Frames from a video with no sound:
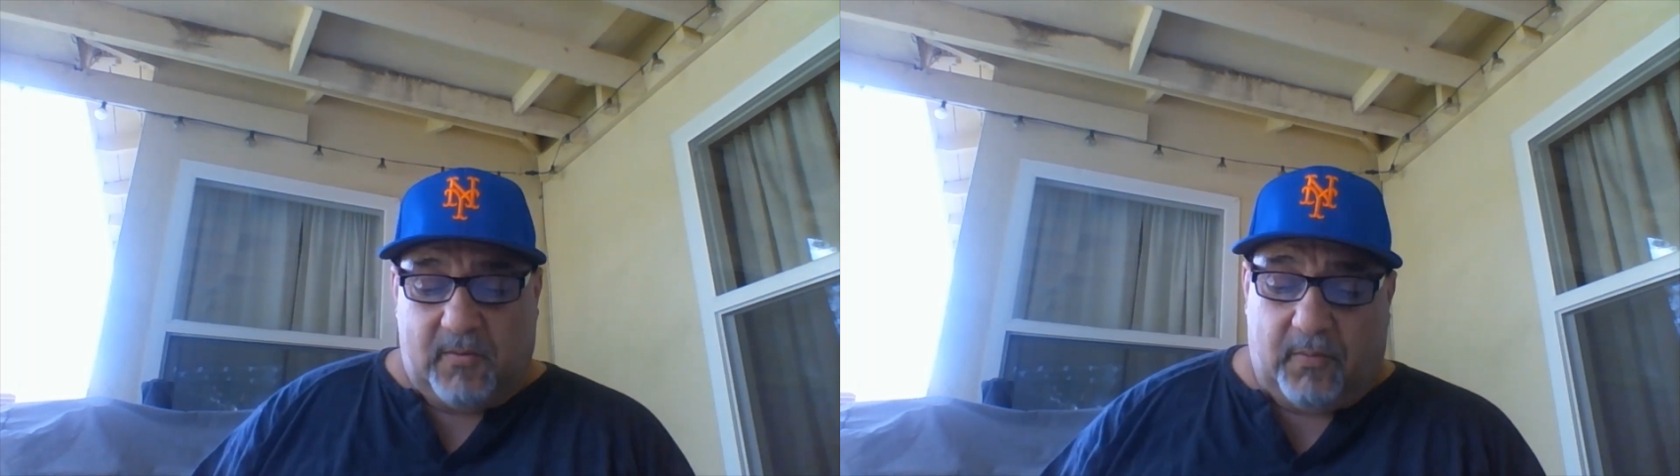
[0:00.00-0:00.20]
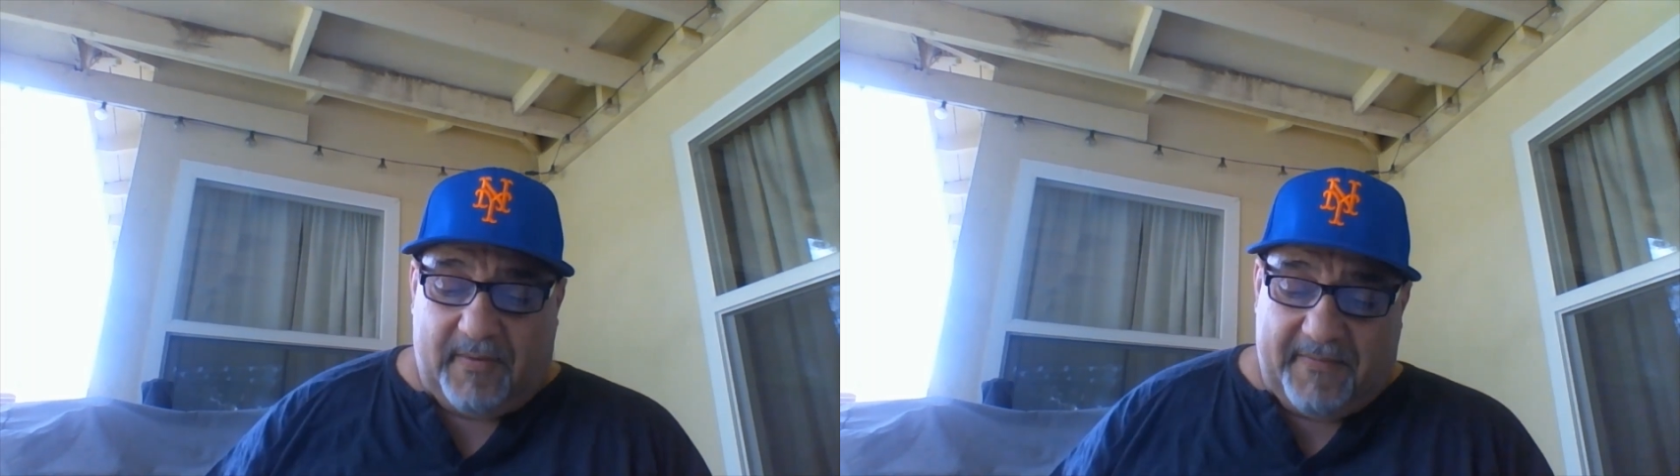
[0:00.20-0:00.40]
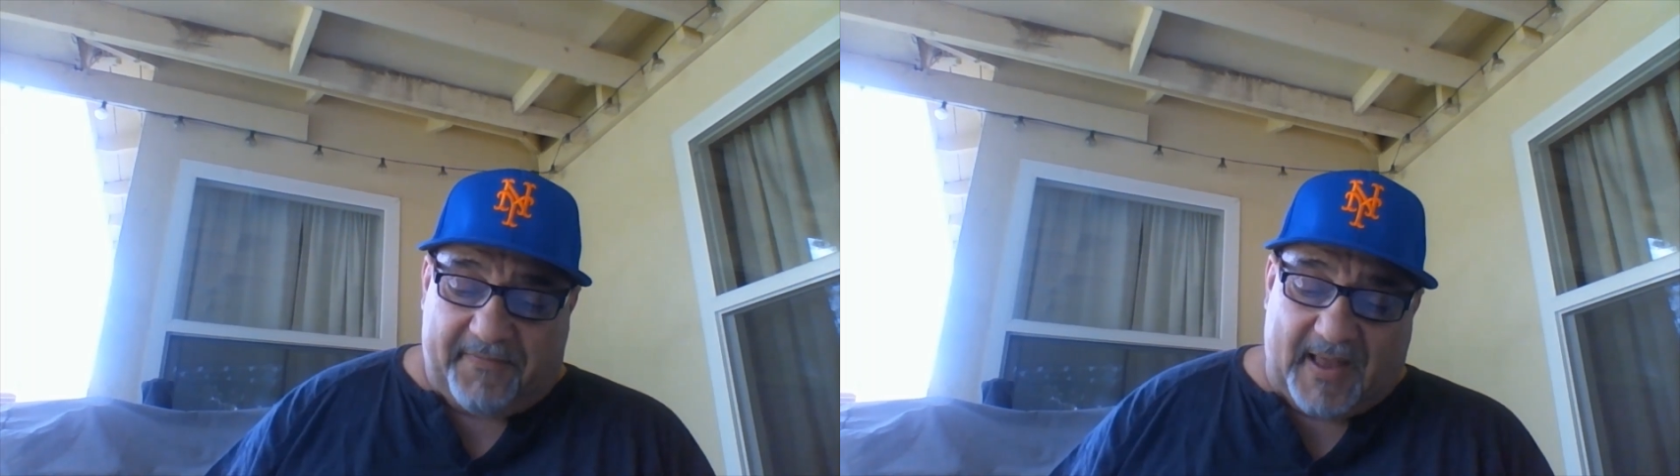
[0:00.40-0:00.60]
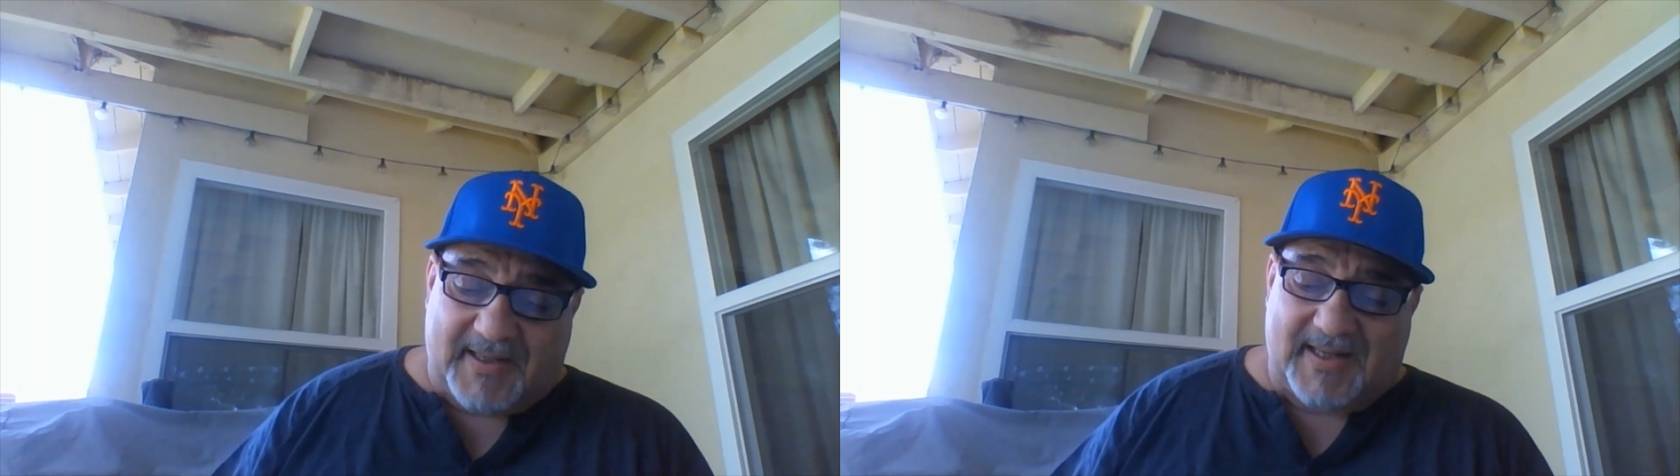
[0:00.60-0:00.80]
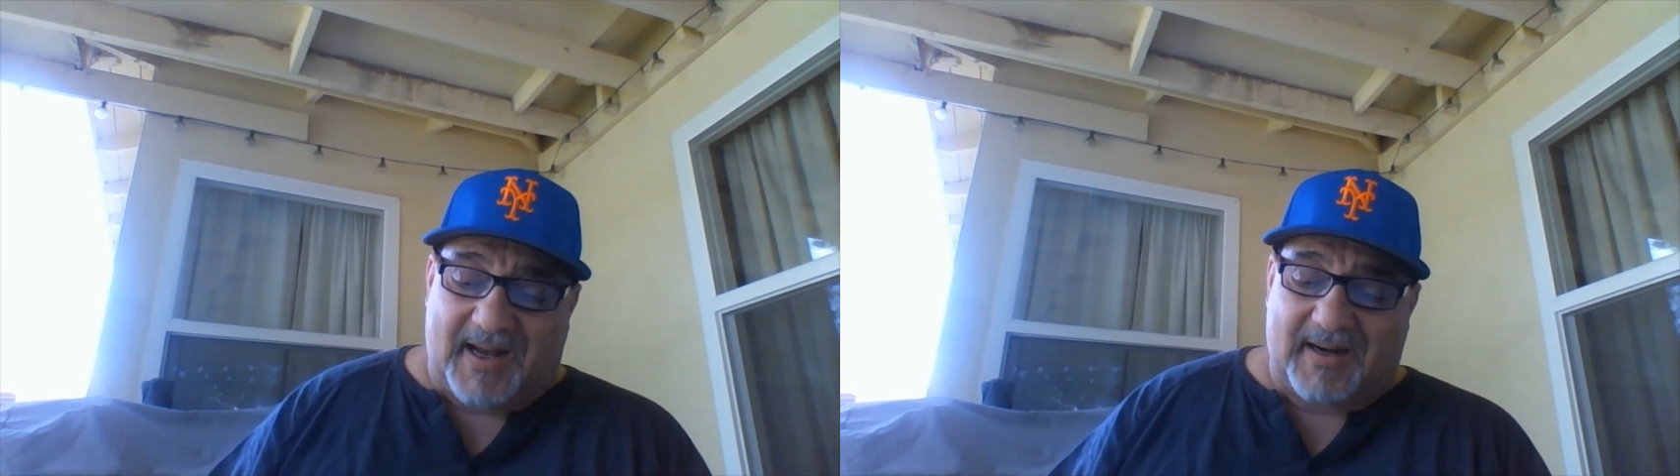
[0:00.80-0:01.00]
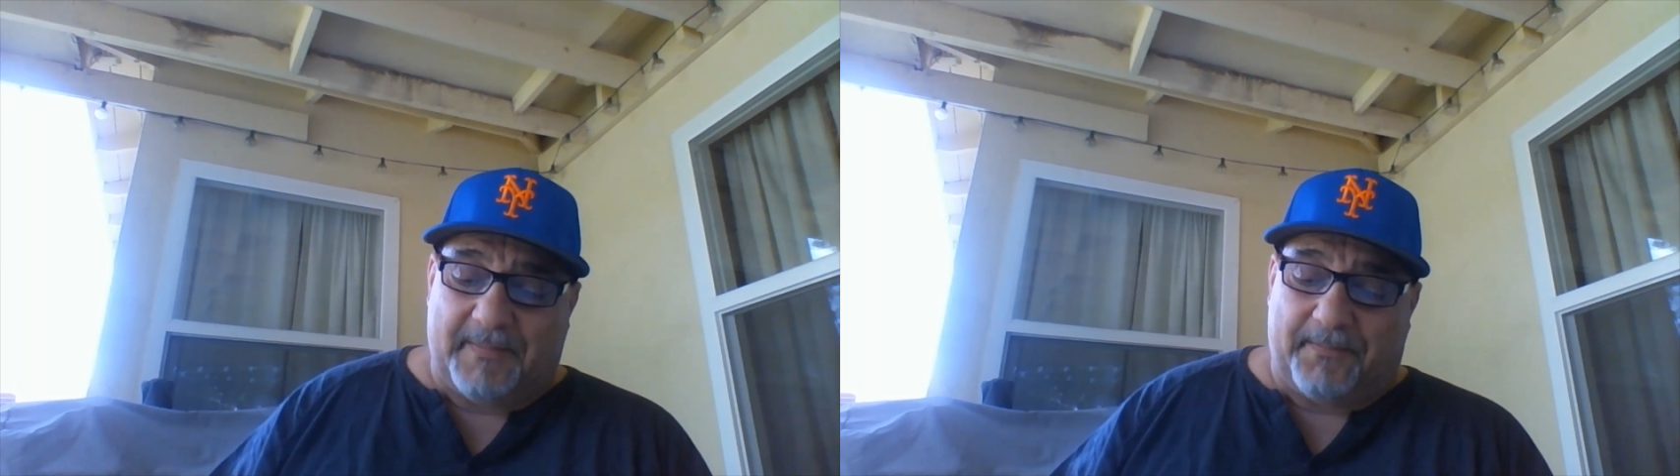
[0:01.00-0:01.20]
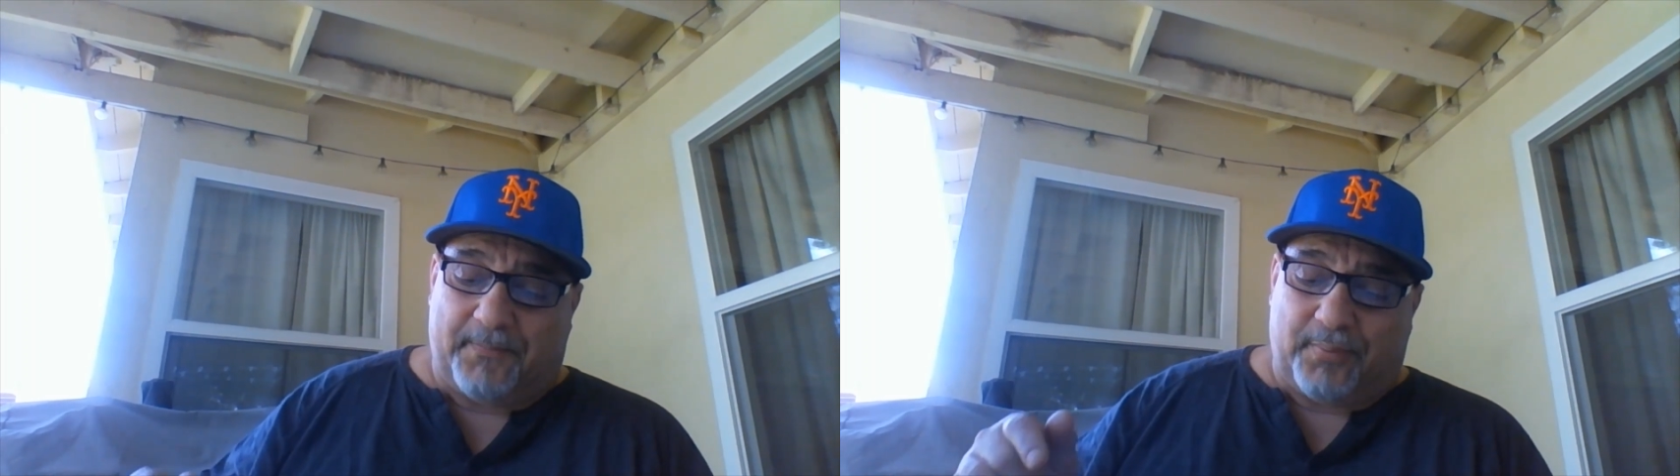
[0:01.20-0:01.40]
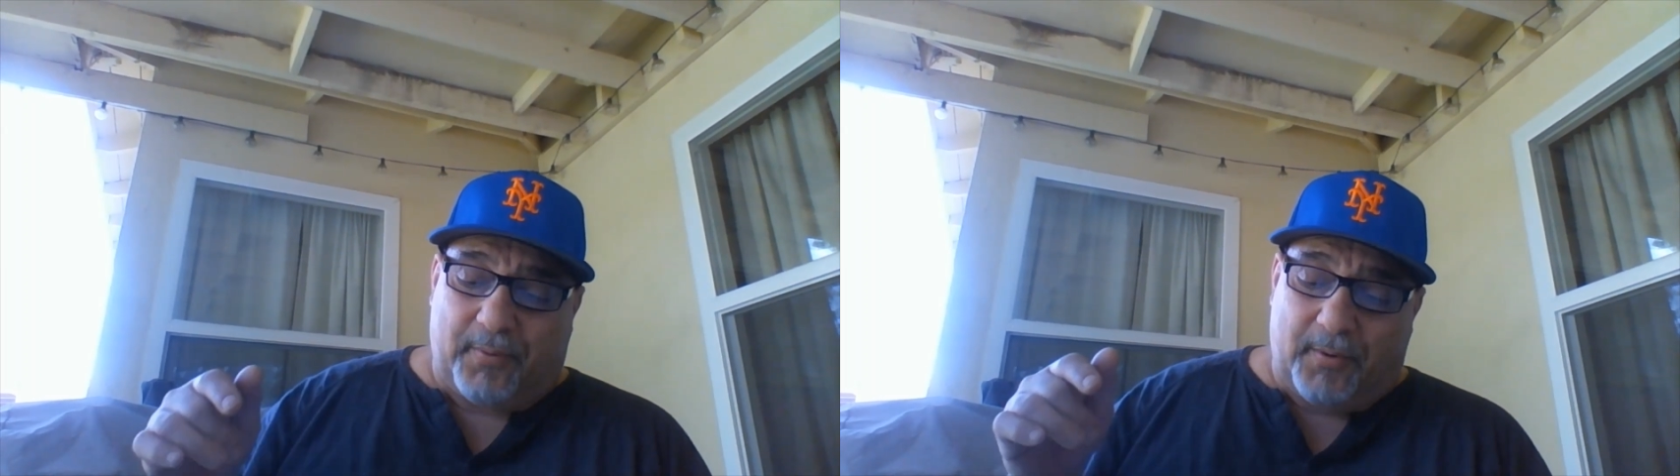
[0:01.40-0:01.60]
or reflect on a
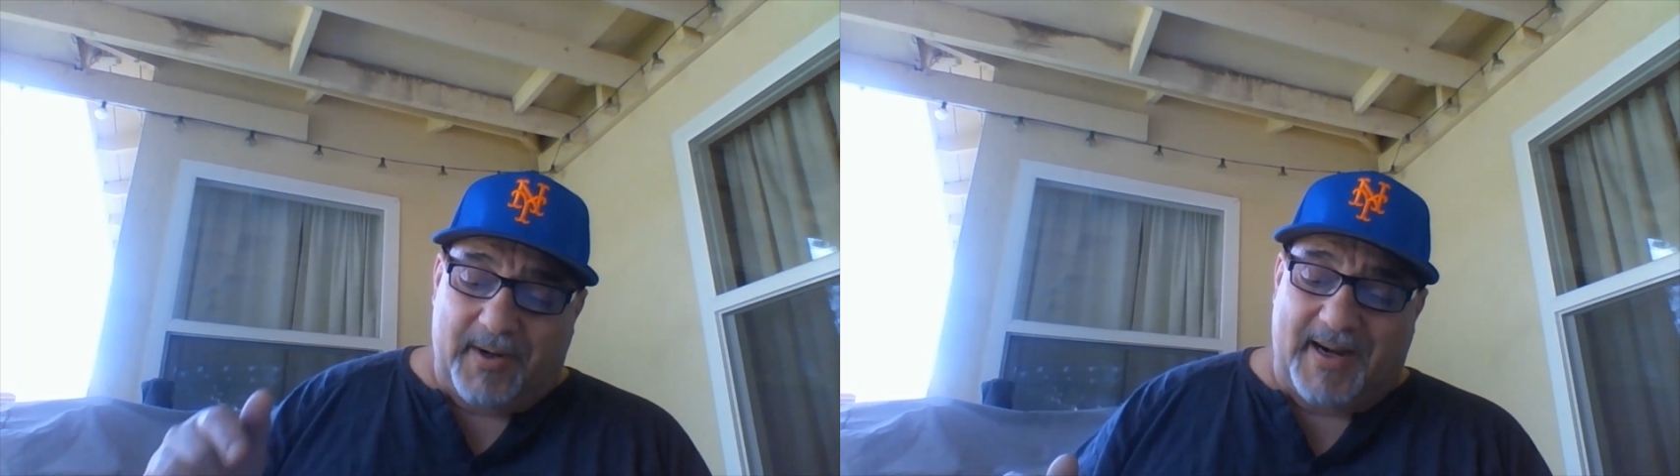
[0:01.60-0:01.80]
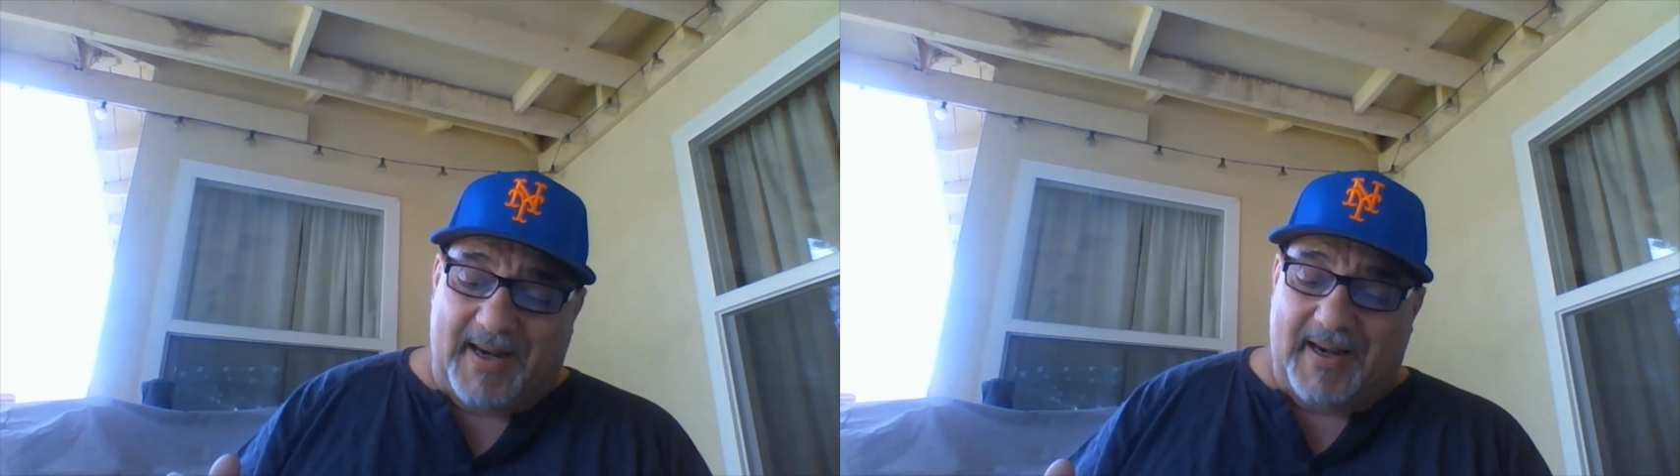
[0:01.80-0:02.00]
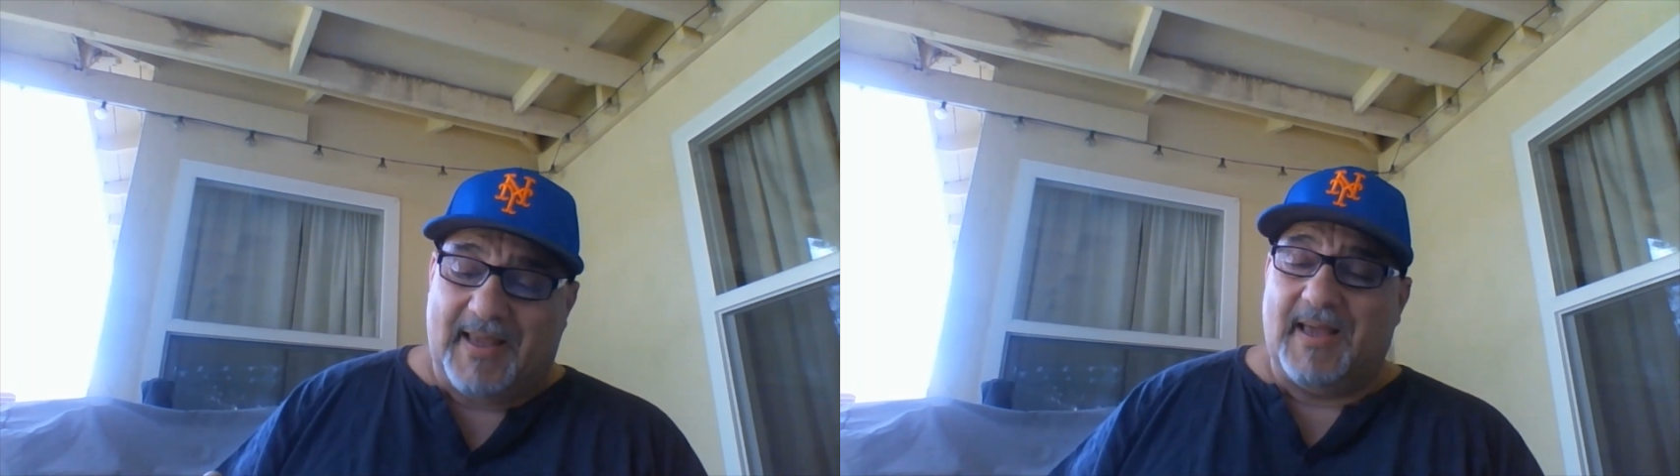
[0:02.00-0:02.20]
pertinent